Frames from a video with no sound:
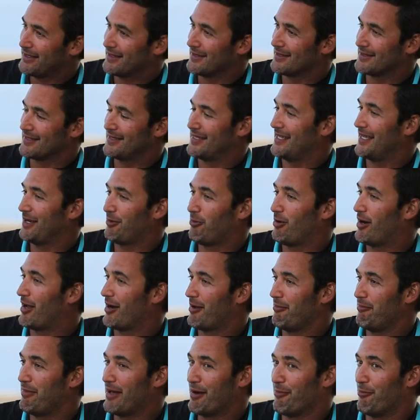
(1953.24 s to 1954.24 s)
because they
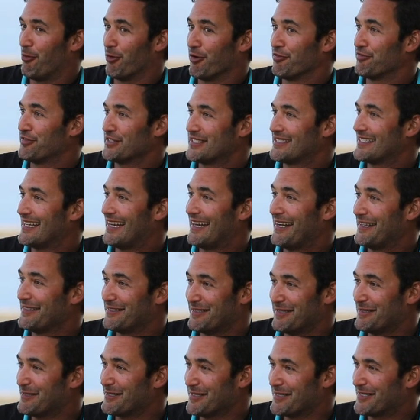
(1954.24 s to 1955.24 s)
want to
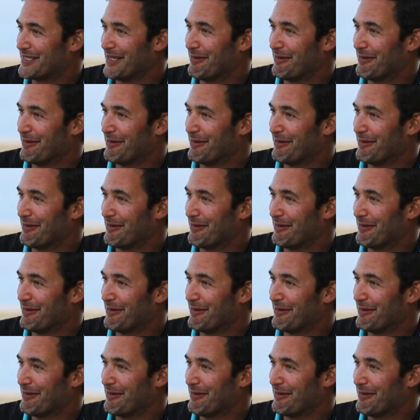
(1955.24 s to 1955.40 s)
metamorphosize into